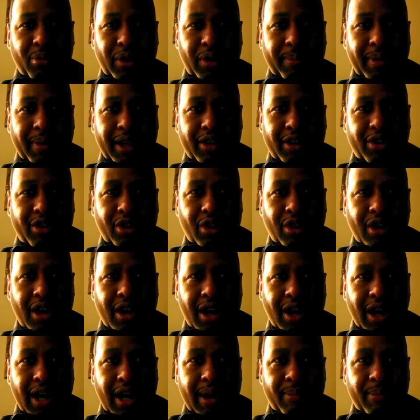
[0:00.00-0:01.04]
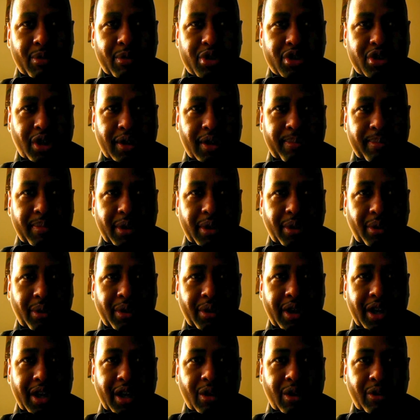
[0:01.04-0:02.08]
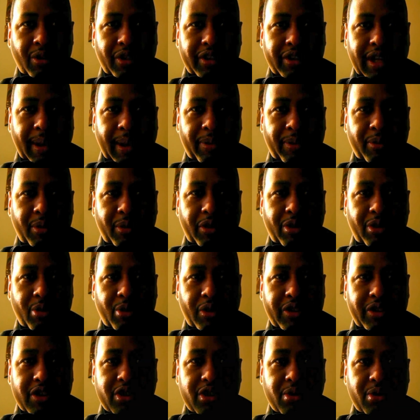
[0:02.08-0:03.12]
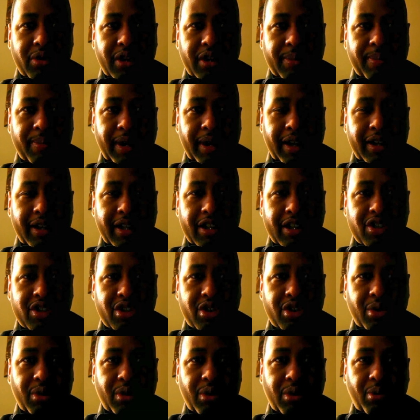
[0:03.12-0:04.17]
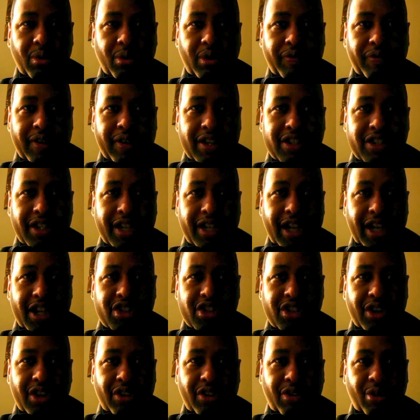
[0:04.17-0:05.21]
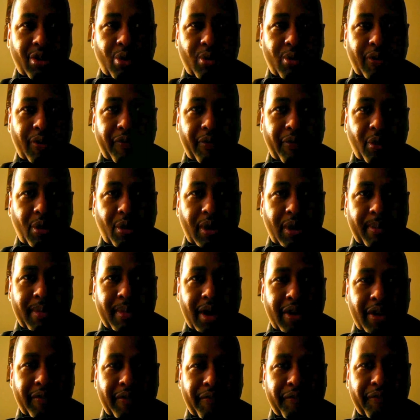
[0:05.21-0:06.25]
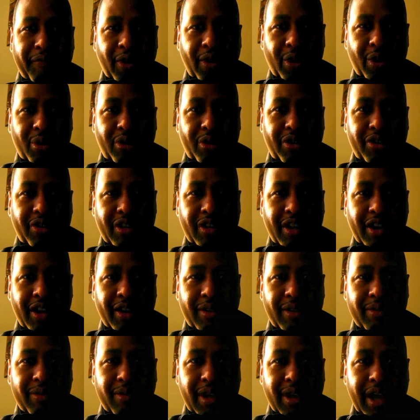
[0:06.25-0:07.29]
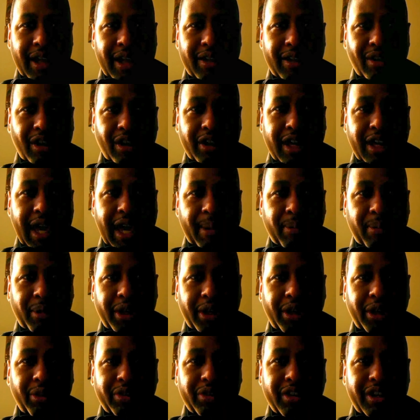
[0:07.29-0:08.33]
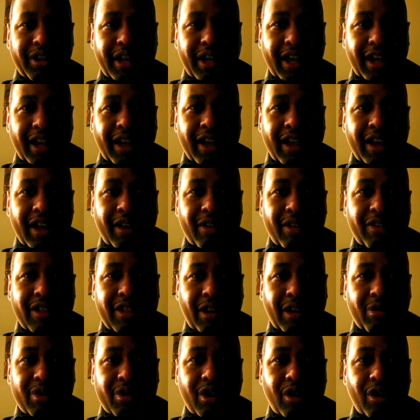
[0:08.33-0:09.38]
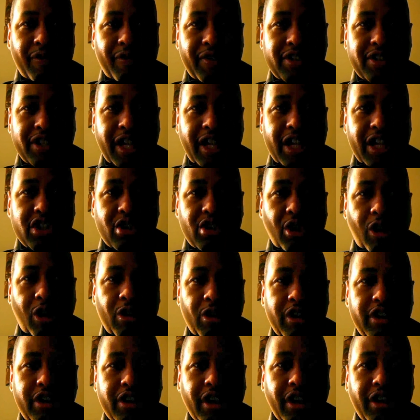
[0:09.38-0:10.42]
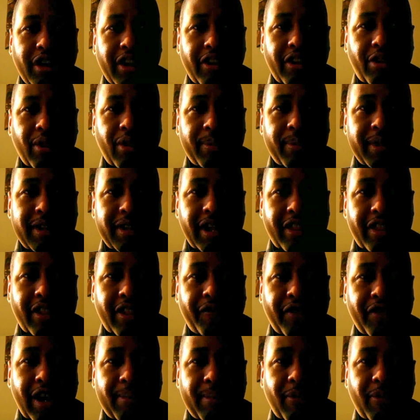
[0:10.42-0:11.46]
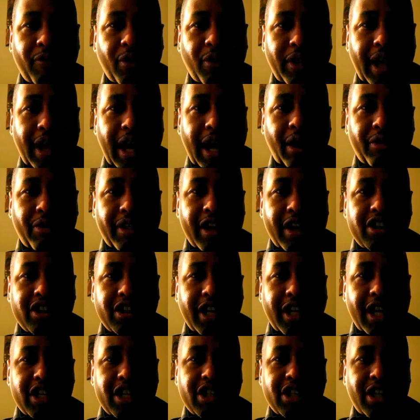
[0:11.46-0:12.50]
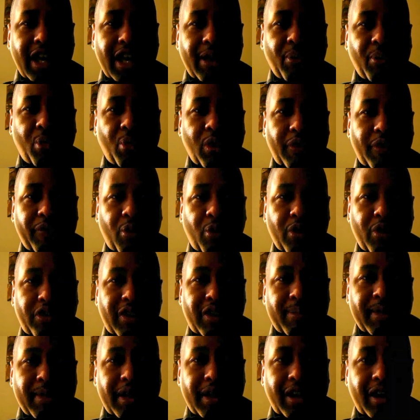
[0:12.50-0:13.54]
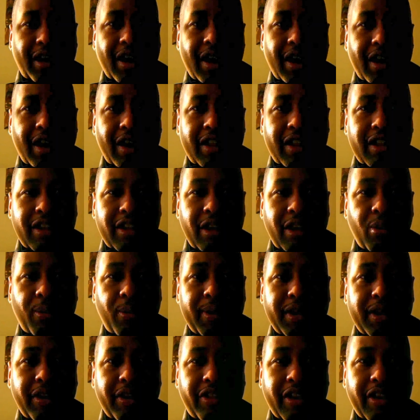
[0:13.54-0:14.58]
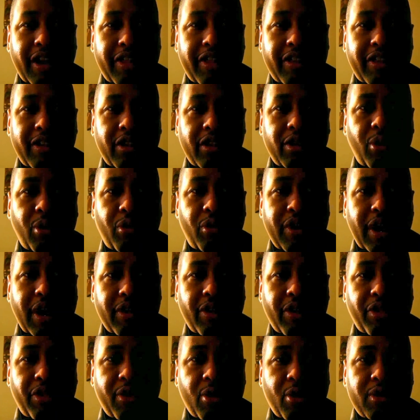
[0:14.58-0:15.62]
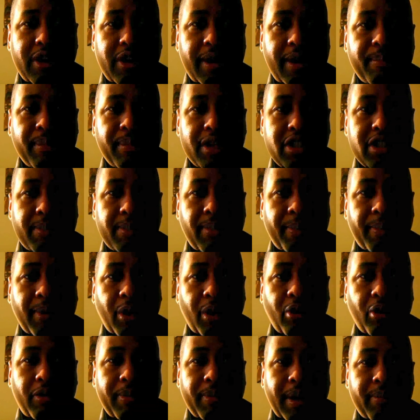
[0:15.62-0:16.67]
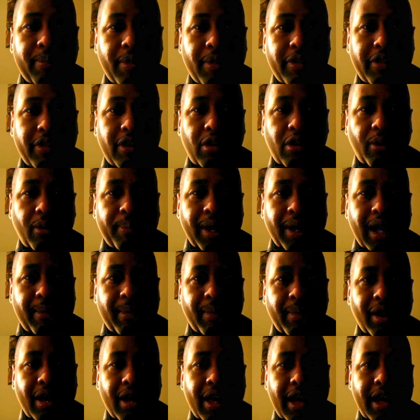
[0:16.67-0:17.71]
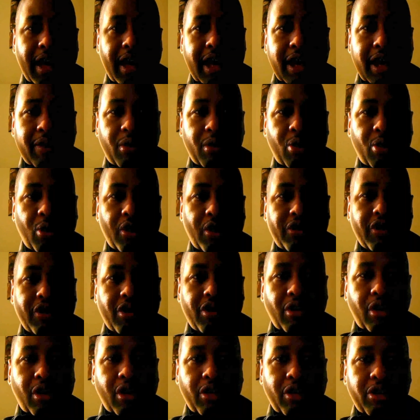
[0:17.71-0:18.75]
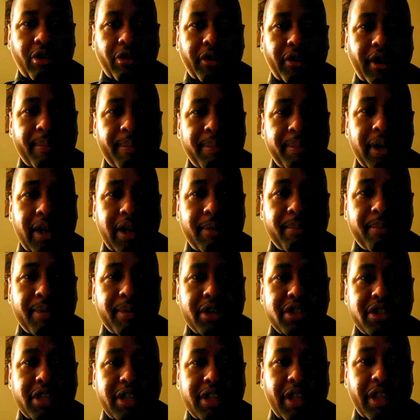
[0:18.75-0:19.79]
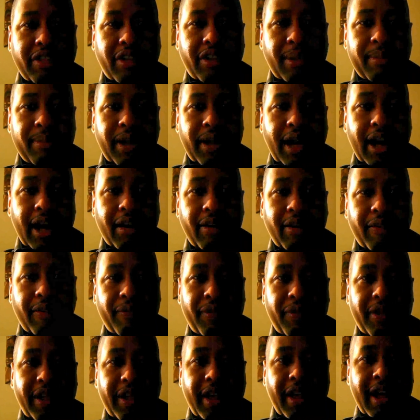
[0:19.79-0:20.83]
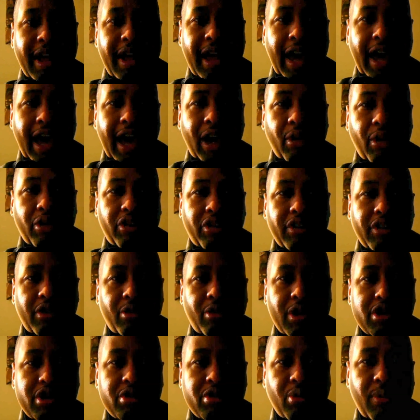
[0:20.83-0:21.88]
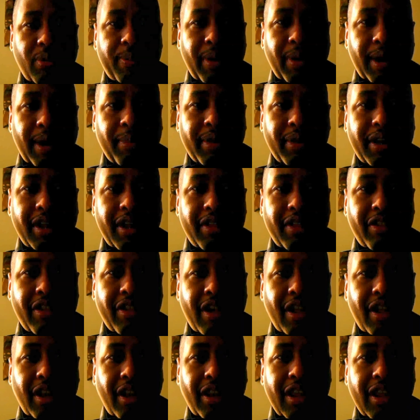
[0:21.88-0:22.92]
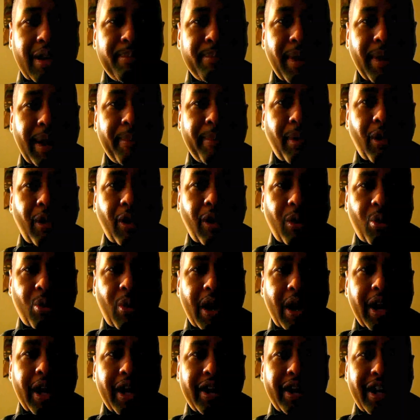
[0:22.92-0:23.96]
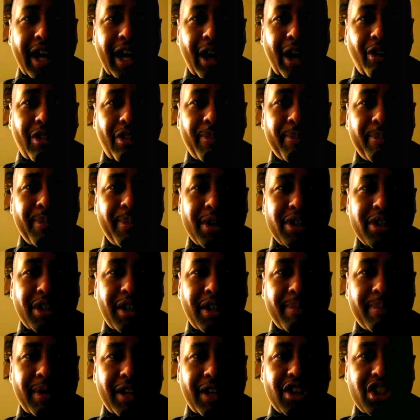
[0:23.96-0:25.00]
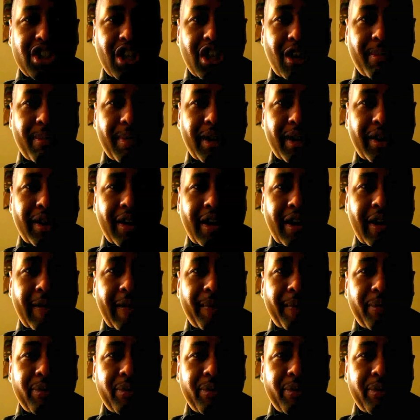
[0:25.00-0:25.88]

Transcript: Midweek Monitor. I'm RiShawn Biddle. Here are the top 3 stories that you need to pay attention to in the world of education and school reform. First, on Capitol Hill today, Secretary of Education Arne Duncan is going to be testifying before the House Education and Workforce Committee. He will be discussing the 2013 budget proposed by President Obama, and of course there's also the competing budget that's coming out of the House Congressional Republicans, led by Paul Ryan, the House Budget Committee chairman.